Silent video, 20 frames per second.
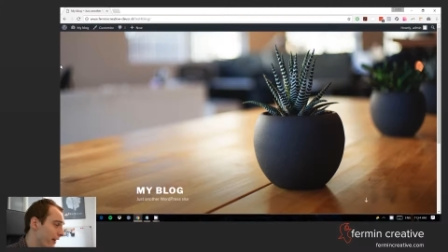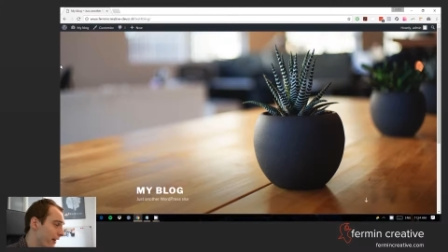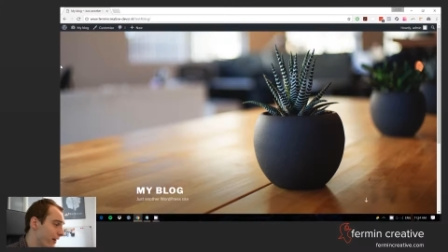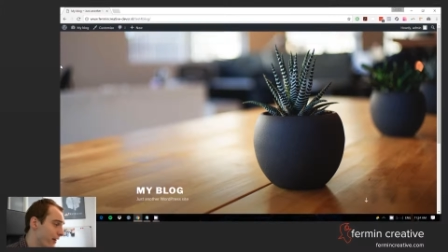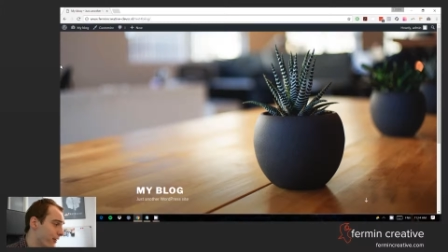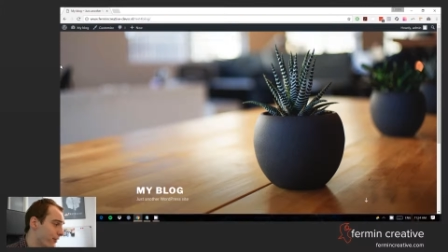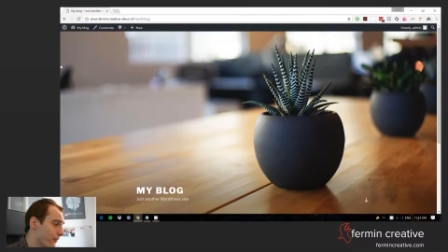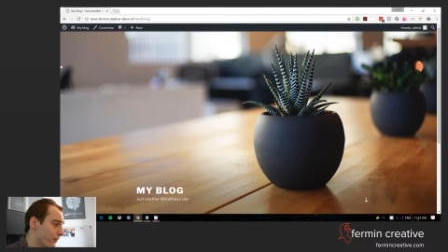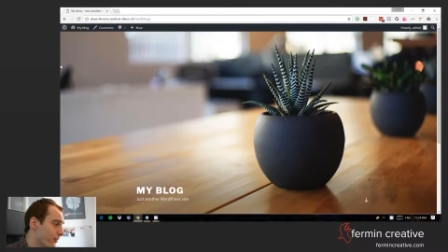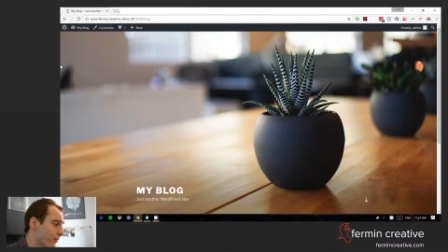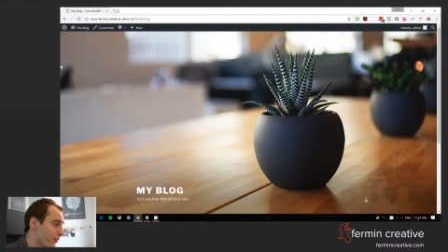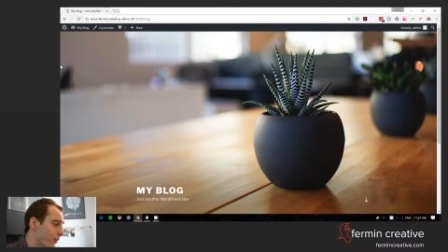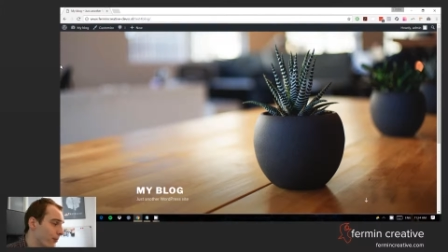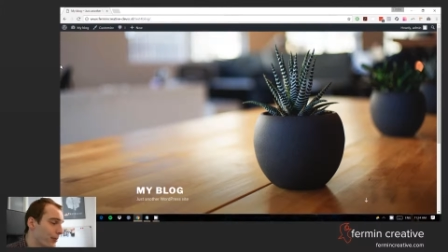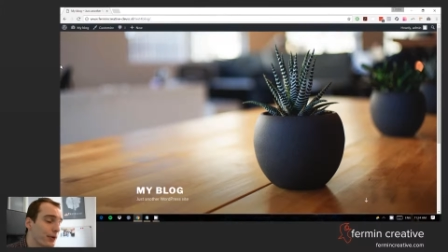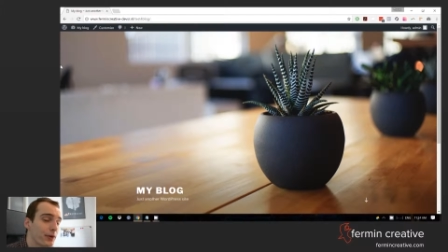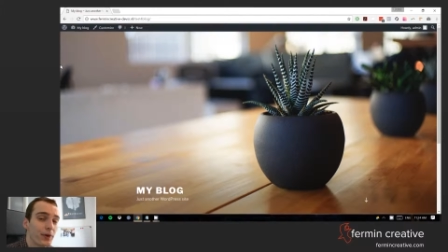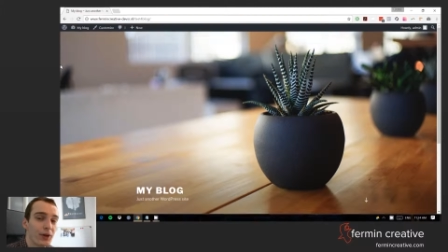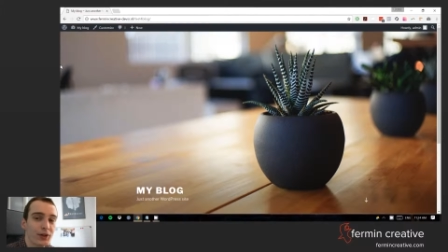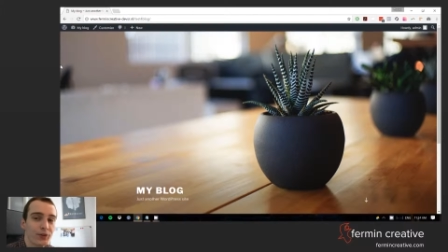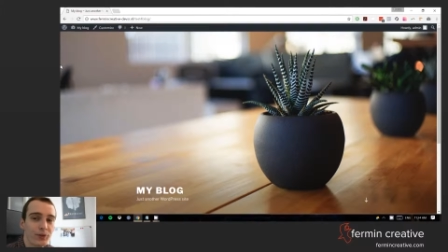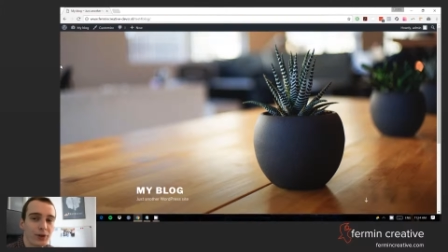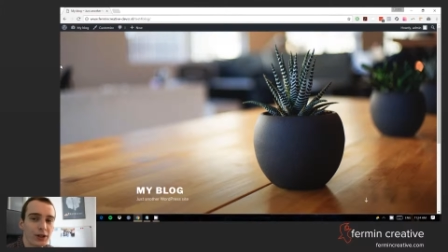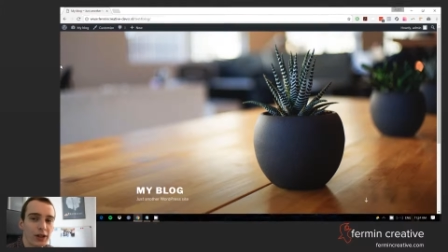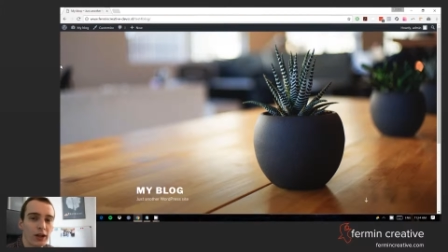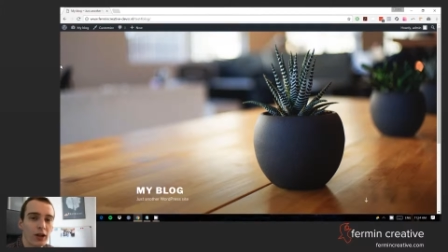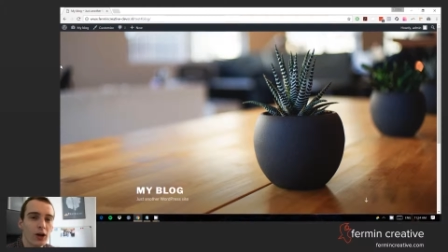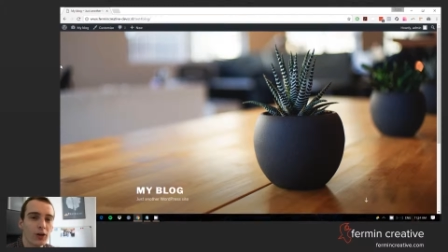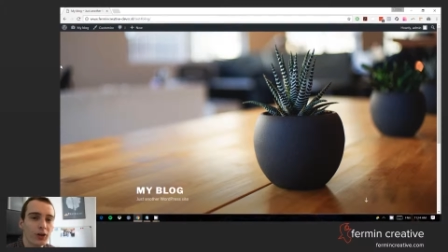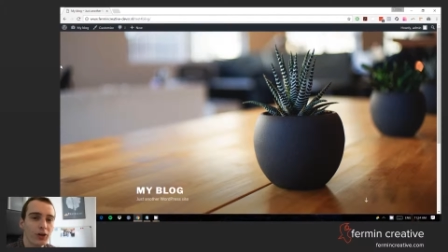and you will be greeted
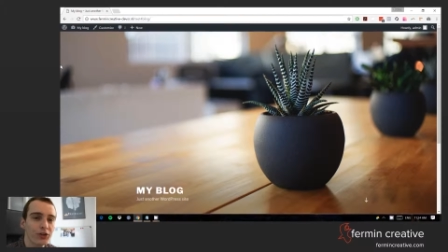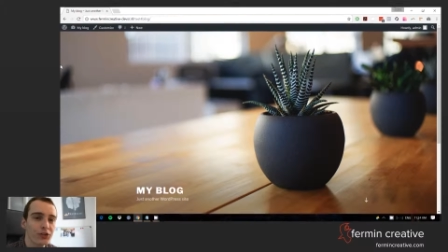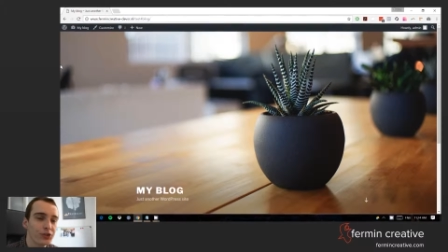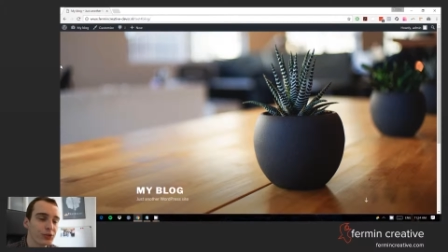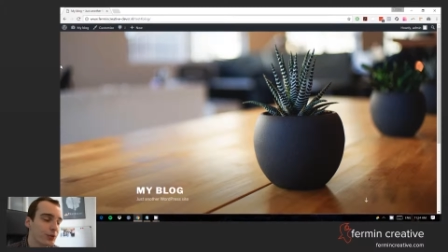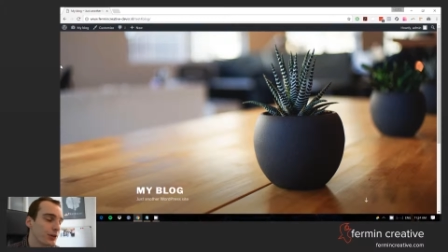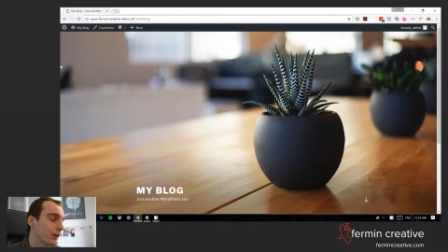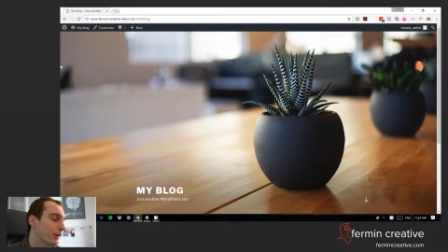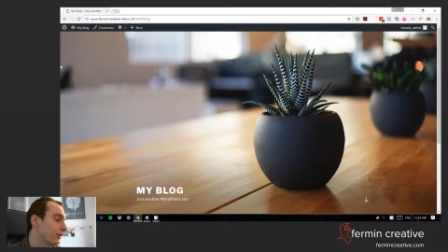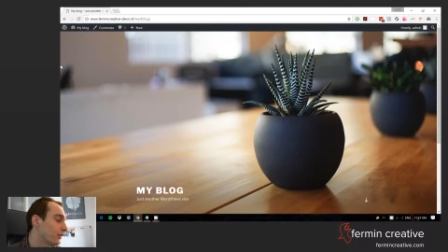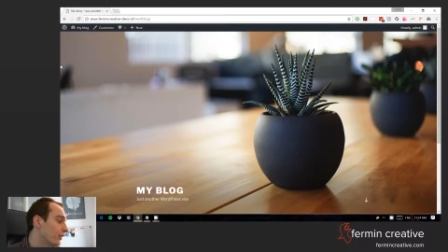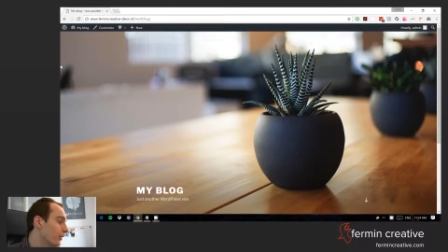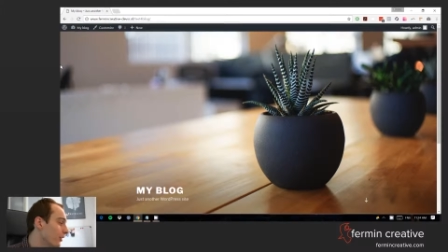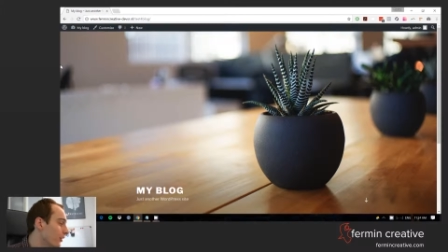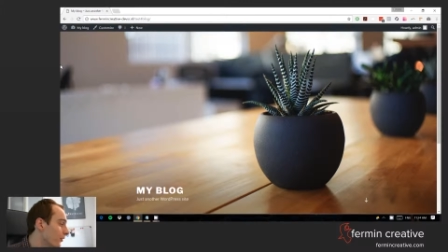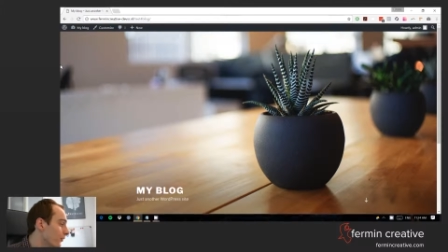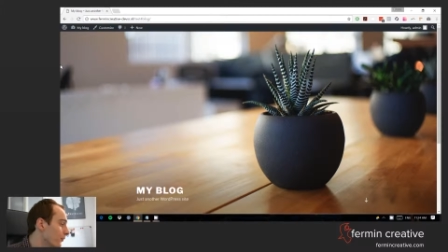with a login screen